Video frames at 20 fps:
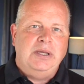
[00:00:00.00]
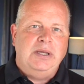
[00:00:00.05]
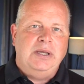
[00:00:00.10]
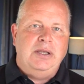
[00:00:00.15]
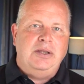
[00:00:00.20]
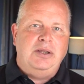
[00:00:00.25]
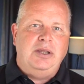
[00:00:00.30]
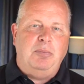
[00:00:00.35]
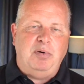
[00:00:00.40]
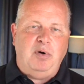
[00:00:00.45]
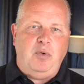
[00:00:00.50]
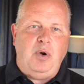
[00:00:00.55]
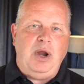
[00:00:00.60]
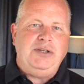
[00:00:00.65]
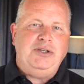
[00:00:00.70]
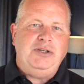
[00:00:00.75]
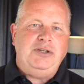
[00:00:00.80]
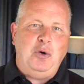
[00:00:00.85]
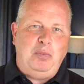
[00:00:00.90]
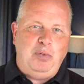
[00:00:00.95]
The
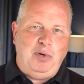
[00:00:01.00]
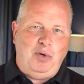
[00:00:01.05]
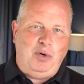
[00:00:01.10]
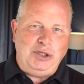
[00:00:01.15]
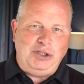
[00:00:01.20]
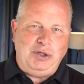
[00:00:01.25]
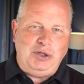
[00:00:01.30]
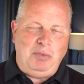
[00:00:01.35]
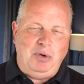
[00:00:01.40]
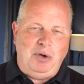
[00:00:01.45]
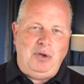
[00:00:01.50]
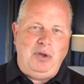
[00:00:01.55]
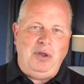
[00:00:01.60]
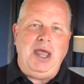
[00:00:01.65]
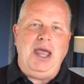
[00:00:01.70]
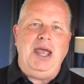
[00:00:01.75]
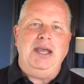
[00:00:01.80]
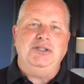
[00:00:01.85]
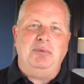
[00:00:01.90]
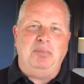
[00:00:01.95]
Pareto Principle,
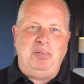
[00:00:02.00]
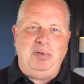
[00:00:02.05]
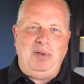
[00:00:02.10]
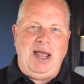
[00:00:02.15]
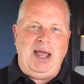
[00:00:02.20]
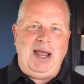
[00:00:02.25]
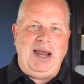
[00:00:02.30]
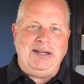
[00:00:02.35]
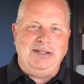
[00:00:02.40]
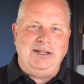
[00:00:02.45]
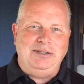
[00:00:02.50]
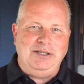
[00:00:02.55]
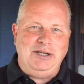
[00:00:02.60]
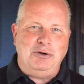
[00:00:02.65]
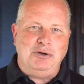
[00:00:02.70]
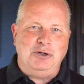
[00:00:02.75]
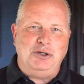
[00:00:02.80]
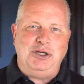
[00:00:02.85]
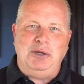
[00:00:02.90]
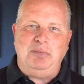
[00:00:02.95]
as applied to
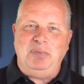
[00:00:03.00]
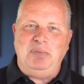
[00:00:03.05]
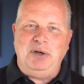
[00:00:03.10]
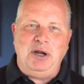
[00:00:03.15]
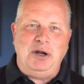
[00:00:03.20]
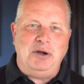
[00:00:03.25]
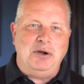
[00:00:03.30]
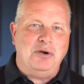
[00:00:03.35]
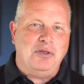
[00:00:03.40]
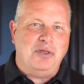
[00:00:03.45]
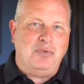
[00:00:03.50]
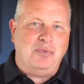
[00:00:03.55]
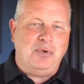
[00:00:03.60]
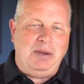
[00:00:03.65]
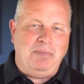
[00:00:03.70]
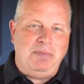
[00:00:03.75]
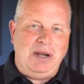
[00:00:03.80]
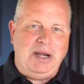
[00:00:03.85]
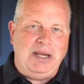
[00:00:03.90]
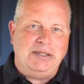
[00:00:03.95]
leadership in under 3
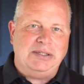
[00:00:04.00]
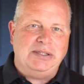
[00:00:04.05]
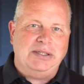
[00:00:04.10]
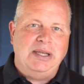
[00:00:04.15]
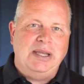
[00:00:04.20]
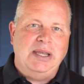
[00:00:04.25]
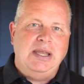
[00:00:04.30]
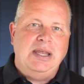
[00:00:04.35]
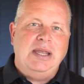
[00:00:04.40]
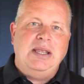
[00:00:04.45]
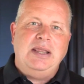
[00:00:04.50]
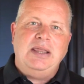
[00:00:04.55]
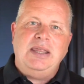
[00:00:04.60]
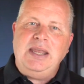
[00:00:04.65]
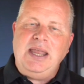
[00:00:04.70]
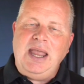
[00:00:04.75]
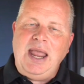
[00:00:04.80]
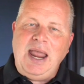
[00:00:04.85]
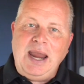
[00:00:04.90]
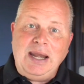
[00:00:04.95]
minutes,
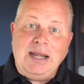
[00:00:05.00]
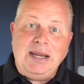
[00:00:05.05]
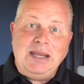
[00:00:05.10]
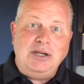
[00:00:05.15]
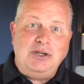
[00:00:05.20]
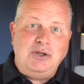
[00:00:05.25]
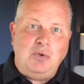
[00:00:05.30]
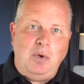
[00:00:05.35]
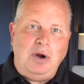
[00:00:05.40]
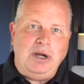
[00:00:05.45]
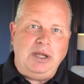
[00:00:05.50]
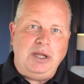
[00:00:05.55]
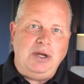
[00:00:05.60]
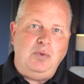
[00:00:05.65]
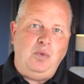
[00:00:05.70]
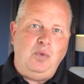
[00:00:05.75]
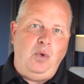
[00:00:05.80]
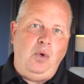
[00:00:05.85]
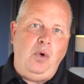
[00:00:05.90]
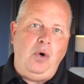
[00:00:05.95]
the 80-20
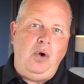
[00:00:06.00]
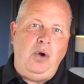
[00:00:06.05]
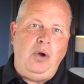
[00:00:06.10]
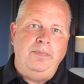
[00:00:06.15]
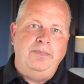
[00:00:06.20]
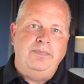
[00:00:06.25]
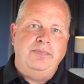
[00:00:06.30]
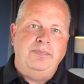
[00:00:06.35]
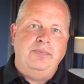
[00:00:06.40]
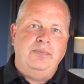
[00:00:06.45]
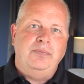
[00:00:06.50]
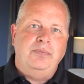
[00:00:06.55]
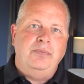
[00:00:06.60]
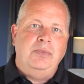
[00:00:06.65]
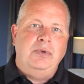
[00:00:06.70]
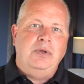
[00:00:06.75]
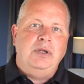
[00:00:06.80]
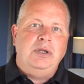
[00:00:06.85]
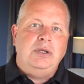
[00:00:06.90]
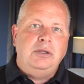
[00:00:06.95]
rule.
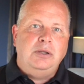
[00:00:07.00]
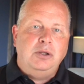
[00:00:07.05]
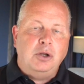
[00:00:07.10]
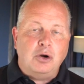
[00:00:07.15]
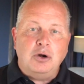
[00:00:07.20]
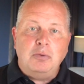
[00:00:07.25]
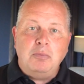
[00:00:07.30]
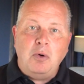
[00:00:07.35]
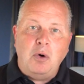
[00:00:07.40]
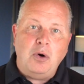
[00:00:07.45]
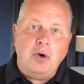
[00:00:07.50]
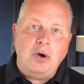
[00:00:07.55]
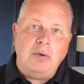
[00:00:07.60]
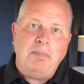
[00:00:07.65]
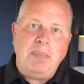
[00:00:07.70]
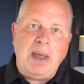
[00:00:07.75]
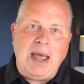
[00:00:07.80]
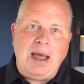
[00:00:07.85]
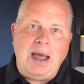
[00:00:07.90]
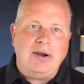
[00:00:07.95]
Learn more
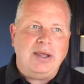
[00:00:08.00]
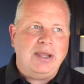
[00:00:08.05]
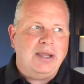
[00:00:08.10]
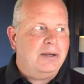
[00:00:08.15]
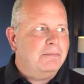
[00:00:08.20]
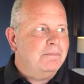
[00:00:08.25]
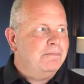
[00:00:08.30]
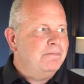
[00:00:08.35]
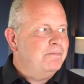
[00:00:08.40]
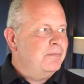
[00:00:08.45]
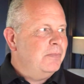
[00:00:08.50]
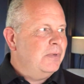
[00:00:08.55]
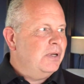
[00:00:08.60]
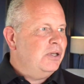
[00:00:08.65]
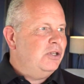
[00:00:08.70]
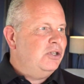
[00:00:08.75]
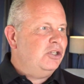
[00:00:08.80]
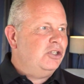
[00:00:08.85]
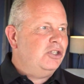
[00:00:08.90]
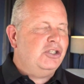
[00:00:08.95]
about it,
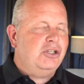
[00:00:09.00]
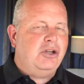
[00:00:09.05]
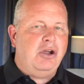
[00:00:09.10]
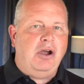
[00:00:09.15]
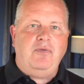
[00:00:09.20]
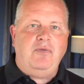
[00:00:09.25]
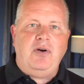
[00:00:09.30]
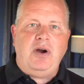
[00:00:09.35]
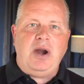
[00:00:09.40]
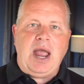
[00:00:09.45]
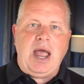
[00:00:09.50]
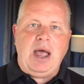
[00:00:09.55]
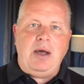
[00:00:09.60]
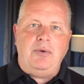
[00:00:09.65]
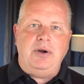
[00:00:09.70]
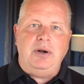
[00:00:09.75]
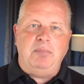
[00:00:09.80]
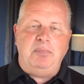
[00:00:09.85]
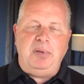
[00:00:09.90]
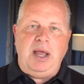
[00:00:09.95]
discover how it
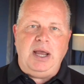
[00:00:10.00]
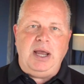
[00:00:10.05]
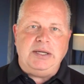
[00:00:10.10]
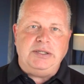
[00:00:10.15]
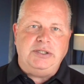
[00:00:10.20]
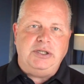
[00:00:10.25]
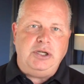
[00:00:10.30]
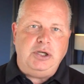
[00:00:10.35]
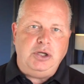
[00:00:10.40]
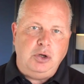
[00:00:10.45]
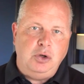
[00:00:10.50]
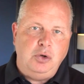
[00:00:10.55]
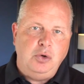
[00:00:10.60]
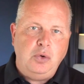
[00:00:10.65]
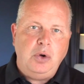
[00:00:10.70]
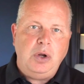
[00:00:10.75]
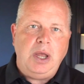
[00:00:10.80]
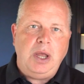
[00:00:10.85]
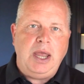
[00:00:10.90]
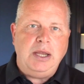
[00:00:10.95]
applies to
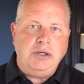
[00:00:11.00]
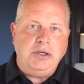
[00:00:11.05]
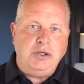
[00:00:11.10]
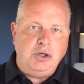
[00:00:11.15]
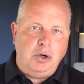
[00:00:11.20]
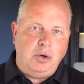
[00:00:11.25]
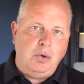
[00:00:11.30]
you and your